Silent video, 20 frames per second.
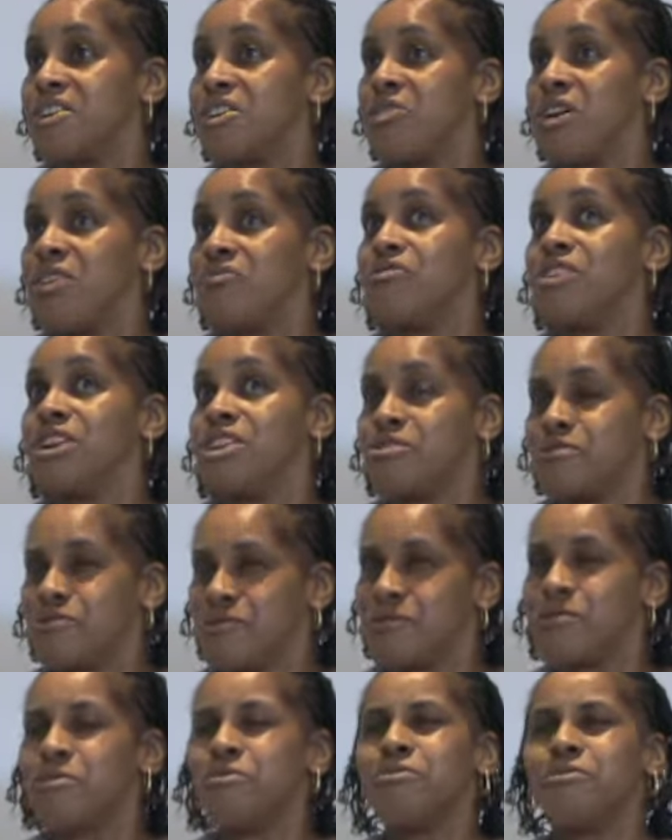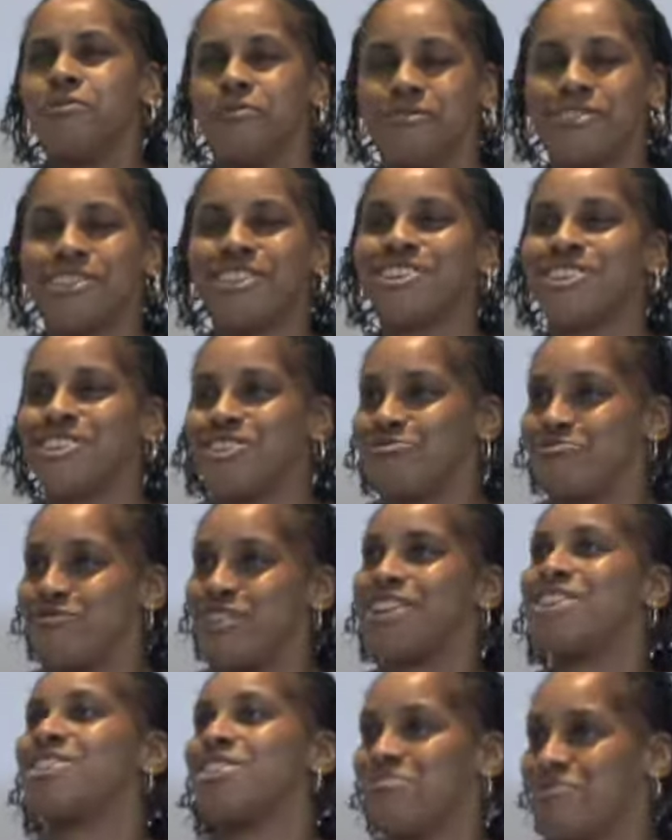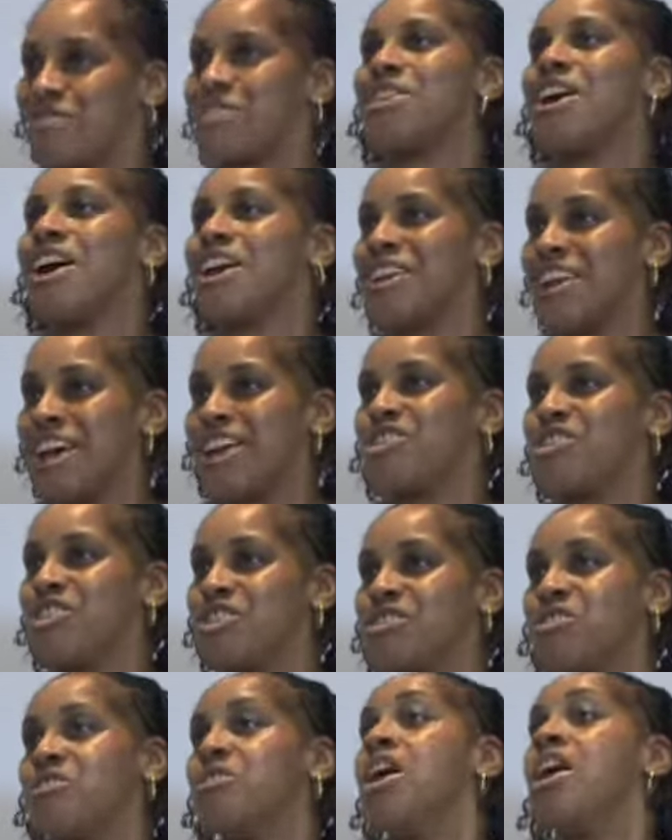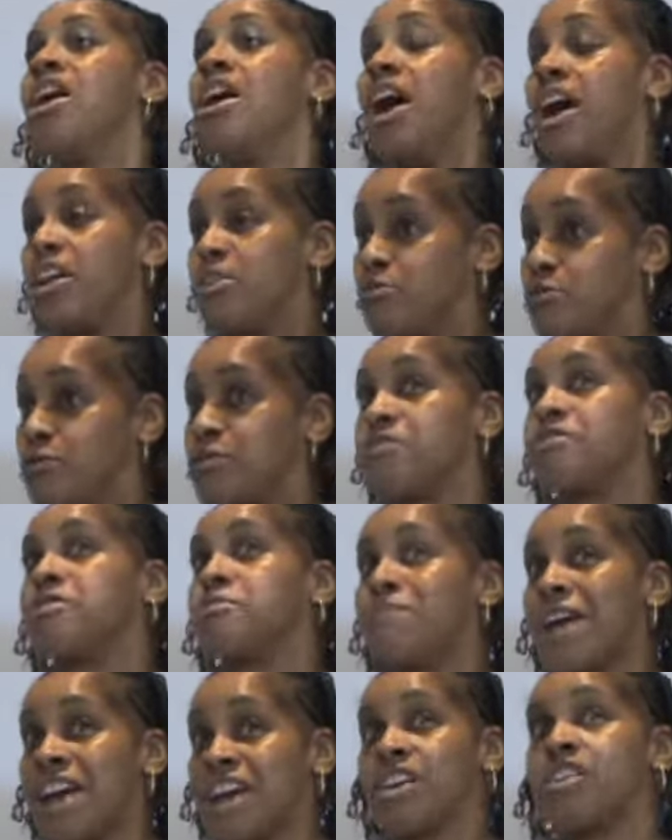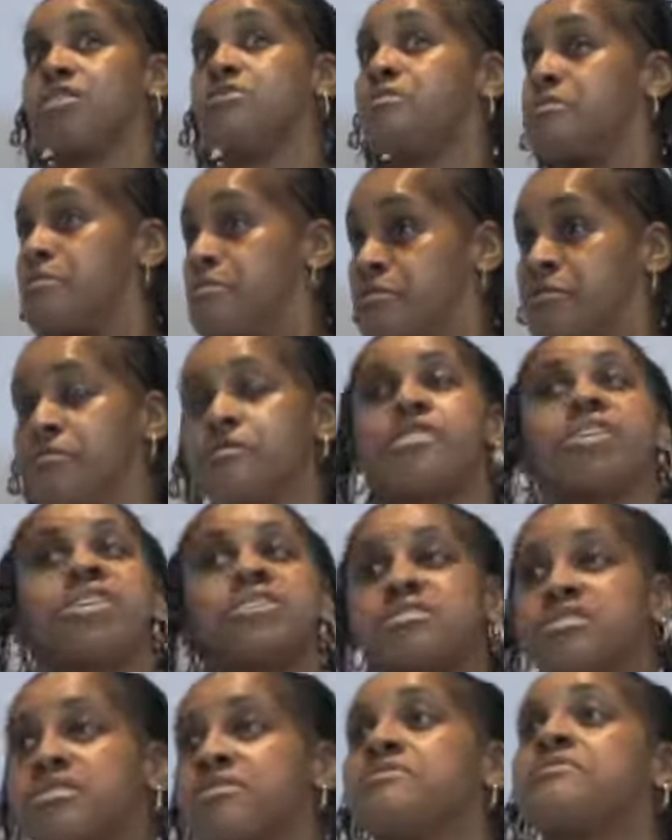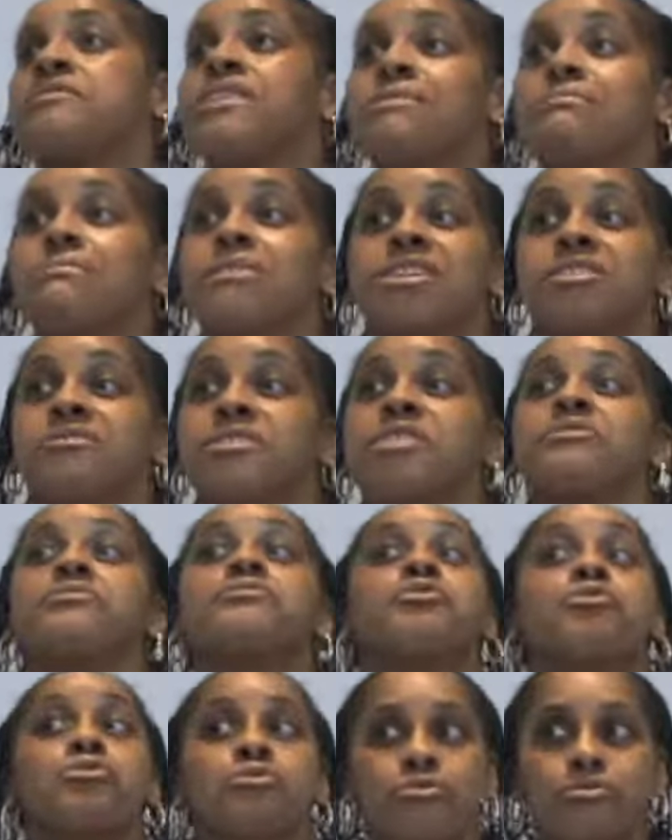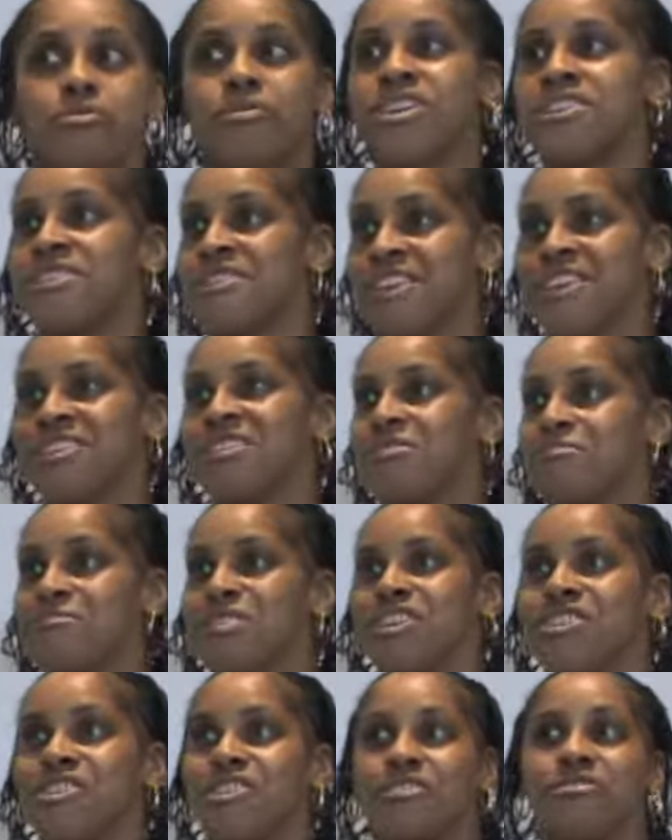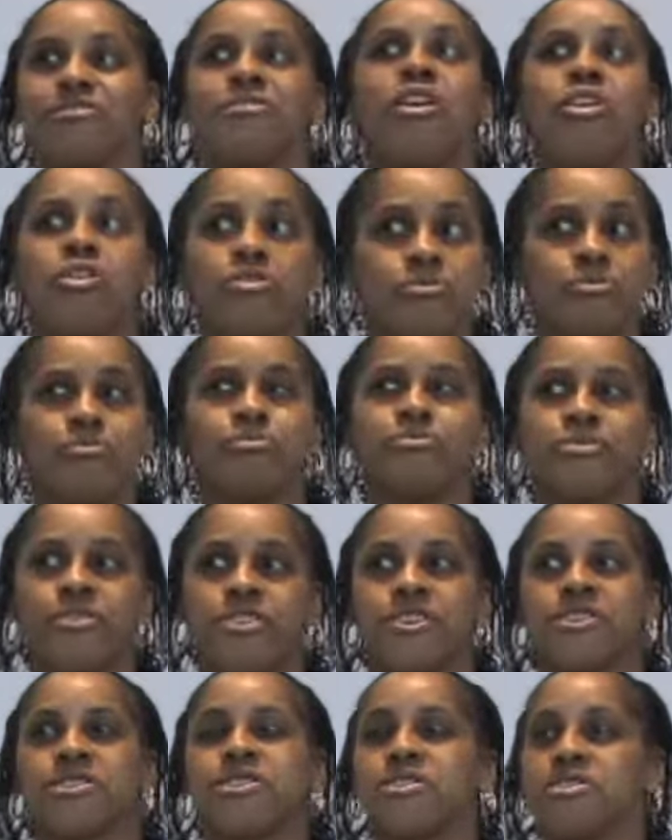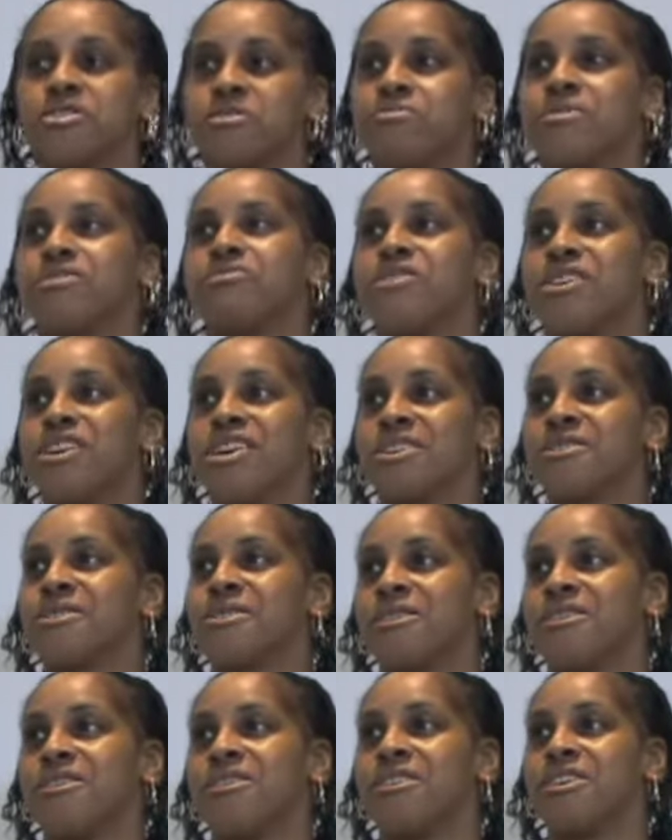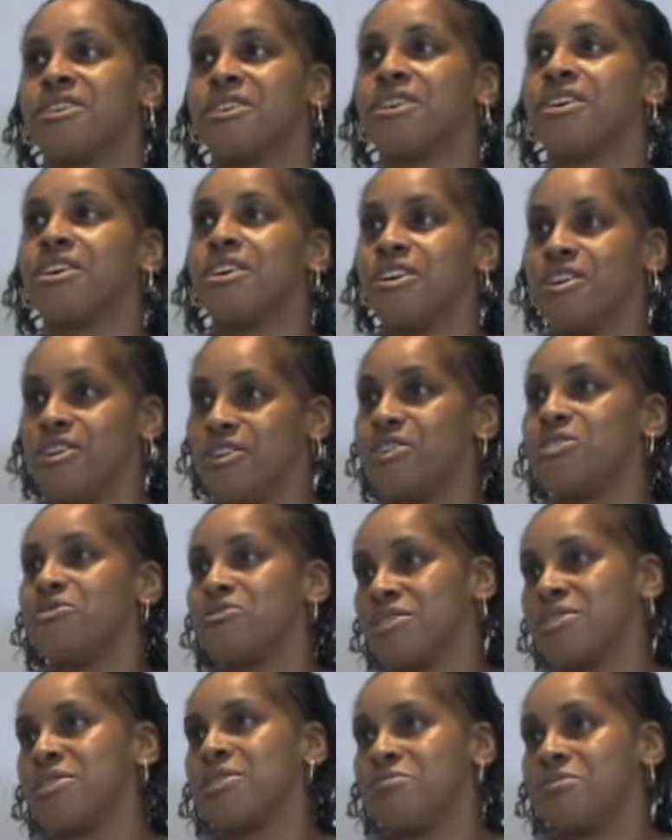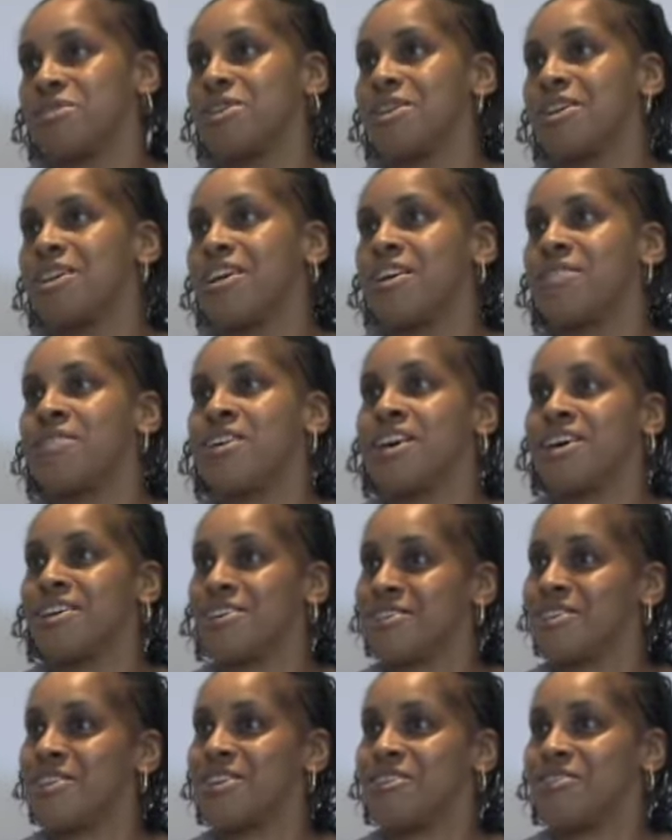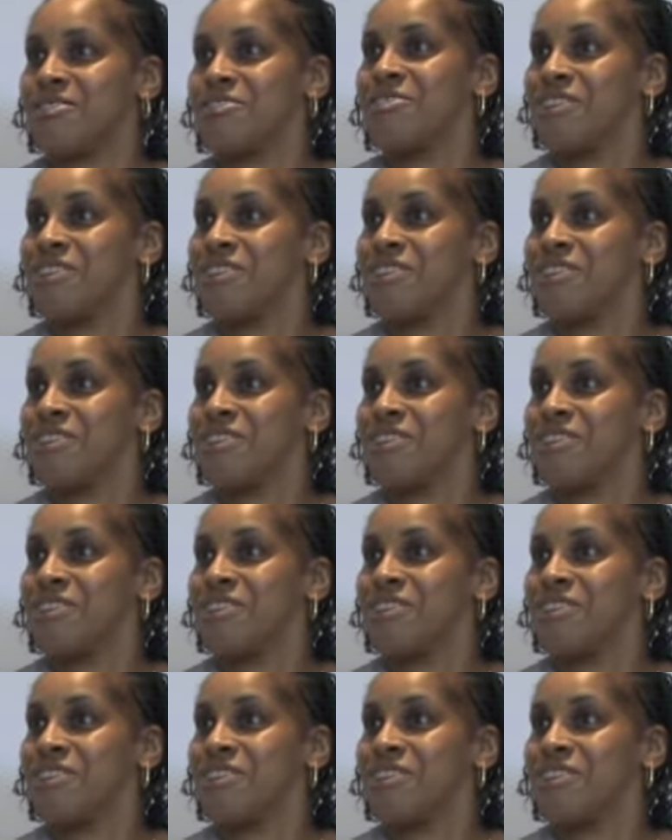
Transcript: I really thought, oh, this is really something that I'd like to do. And also the backing from friends and family, they've always said to me, I think that you'd be excellent at doing something like that. So.